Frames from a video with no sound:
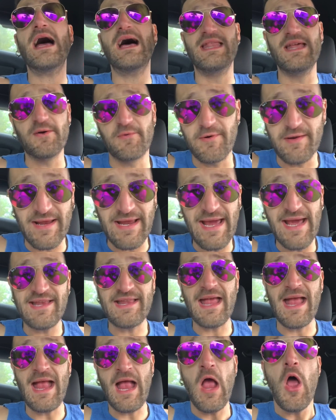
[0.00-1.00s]
and then we can
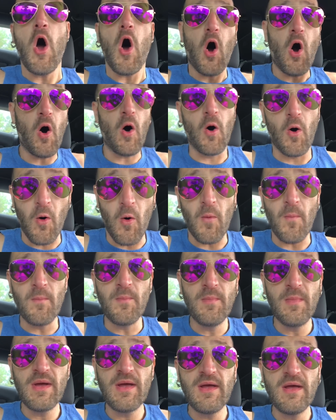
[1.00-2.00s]
get home